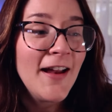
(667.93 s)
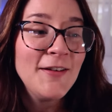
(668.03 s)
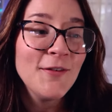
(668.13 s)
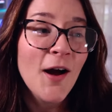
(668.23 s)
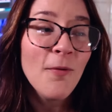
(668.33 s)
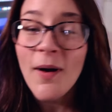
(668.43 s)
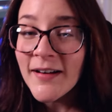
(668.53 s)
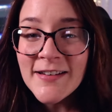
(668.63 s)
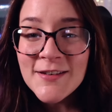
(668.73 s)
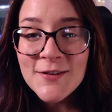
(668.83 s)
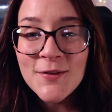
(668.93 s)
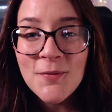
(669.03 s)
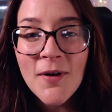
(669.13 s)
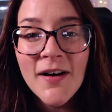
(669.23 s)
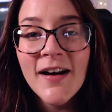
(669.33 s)
and you not wanting to do the
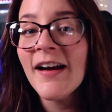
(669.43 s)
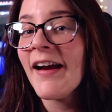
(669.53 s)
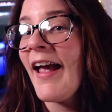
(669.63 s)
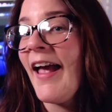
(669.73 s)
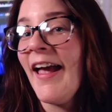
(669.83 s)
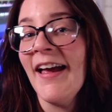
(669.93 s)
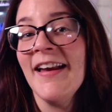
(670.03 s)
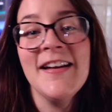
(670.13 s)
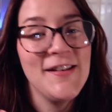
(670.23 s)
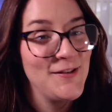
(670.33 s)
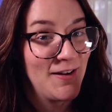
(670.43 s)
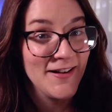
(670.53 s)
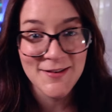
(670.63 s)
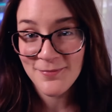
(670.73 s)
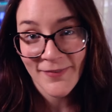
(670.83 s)
work and you
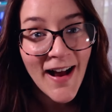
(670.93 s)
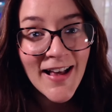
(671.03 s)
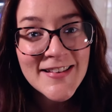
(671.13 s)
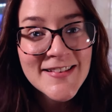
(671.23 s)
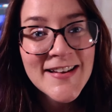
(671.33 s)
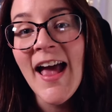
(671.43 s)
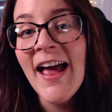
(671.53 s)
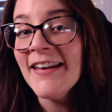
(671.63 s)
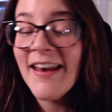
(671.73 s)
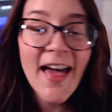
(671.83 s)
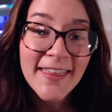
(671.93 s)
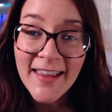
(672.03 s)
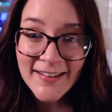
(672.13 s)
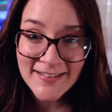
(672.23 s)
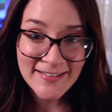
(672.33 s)
get depressed and nothing
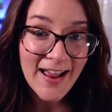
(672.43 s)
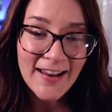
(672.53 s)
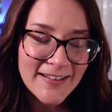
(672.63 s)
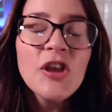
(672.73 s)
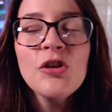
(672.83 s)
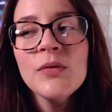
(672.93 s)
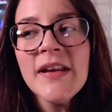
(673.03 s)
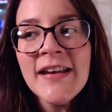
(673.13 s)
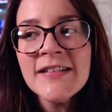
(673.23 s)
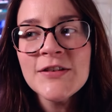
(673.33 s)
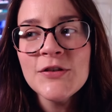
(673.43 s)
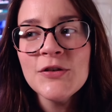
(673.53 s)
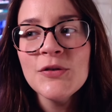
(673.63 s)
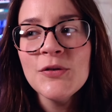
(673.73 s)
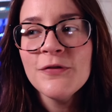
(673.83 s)
gets done. You need
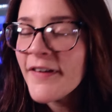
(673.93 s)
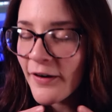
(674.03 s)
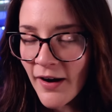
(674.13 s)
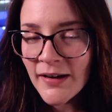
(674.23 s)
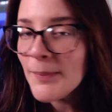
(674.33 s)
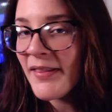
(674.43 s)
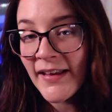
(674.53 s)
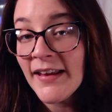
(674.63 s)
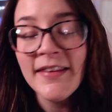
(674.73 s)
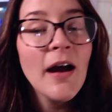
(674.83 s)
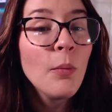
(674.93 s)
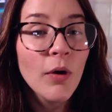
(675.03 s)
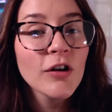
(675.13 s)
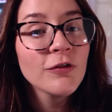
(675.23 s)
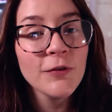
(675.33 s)
to figure out a plan that
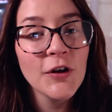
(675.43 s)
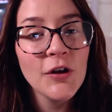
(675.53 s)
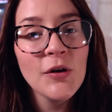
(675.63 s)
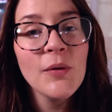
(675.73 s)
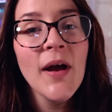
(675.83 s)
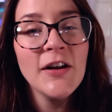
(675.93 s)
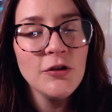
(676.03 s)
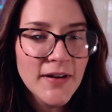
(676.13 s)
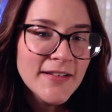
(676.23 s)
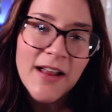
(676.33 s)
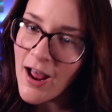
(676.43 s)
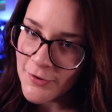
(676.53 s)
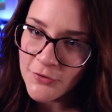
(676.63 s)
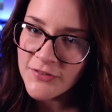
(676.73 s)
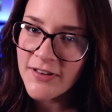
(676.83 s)
works for you and you need to
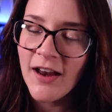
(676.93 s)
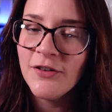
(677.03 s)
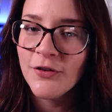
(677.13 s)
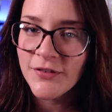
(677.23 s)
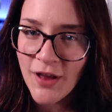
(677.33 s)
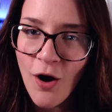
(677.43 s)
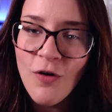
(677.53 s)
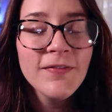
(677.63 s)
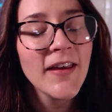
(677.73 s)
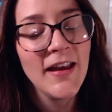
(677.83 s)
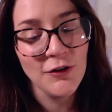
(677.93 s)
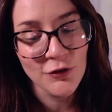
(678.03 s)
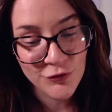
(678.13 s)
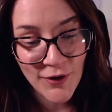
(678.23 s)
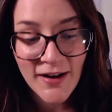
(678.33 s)
understand yourself and your
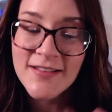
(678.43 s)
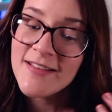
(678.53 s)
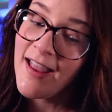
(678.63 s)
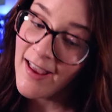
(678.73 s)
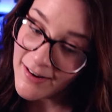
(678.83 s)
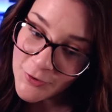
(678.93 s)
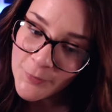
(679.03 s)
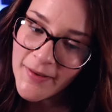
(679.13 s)
strengths and your